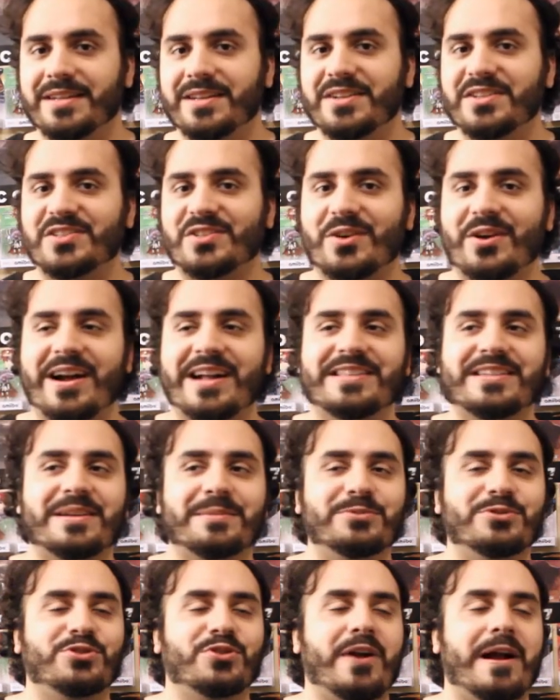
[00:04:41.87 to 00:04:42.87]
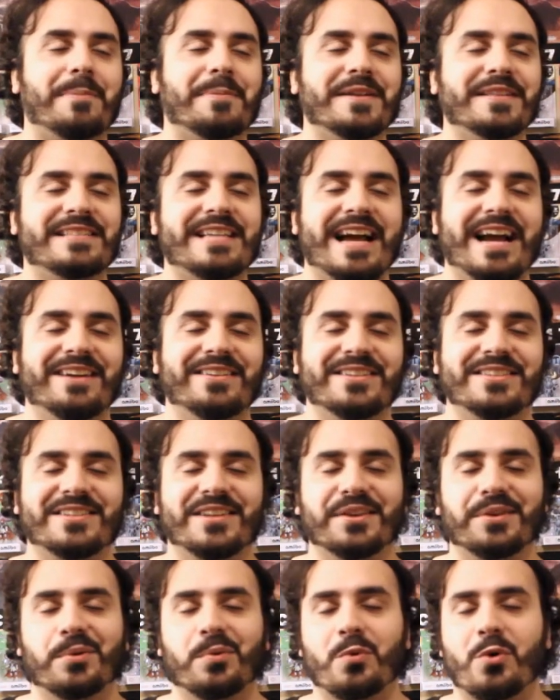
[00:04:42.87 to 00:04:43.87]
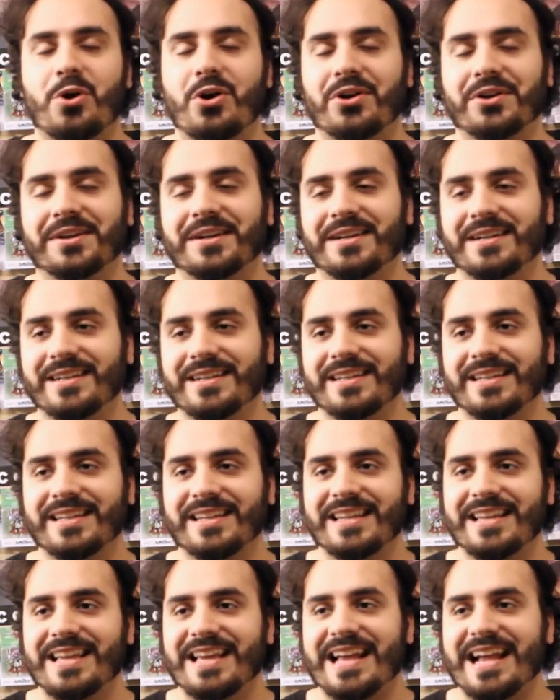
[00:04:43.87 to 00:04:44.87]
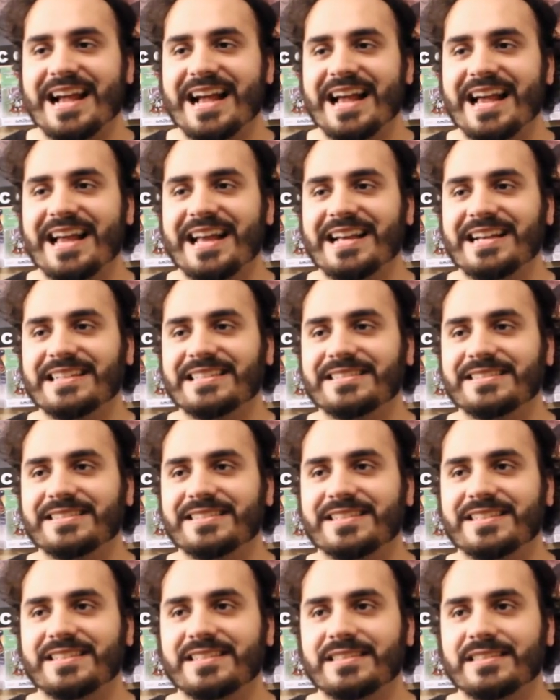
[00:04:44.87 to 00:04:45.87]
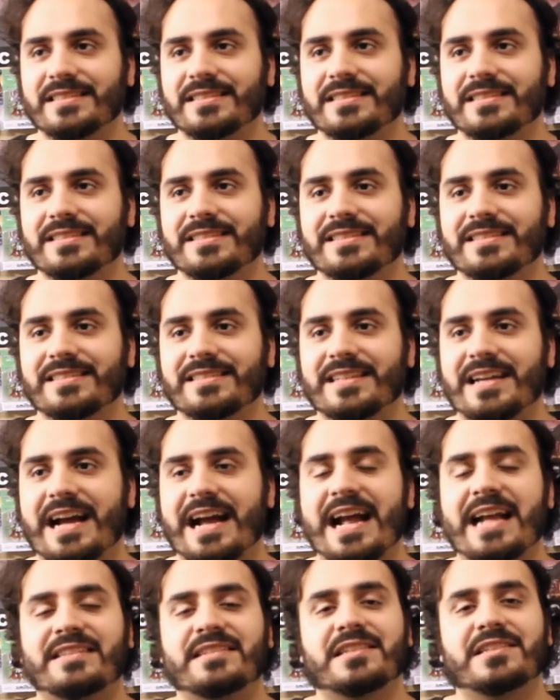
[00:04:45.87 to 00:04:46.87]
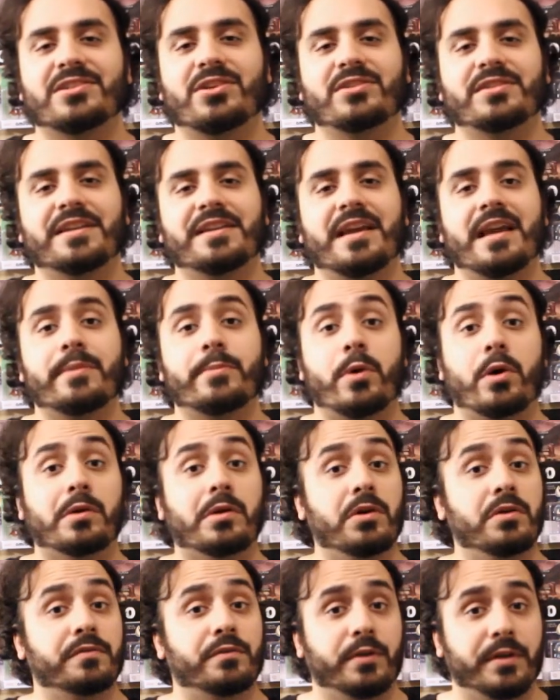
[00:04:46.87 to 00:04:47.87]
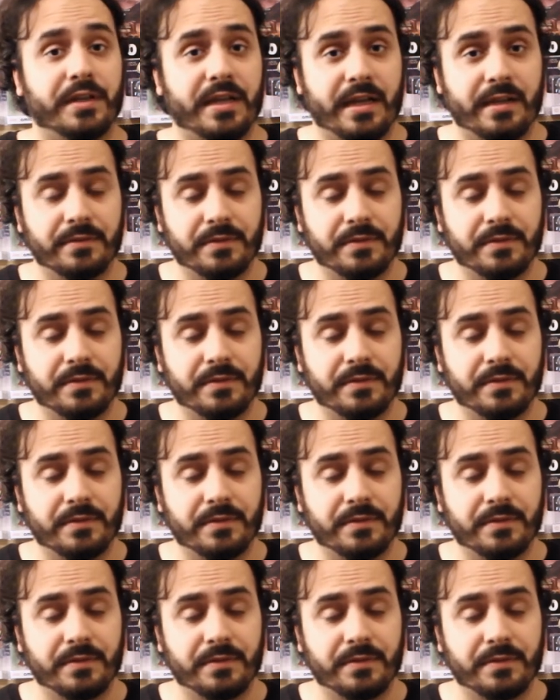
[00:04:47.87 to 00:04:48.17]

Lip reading: So I ended up dropping down into the water, and I had to start the game all over again.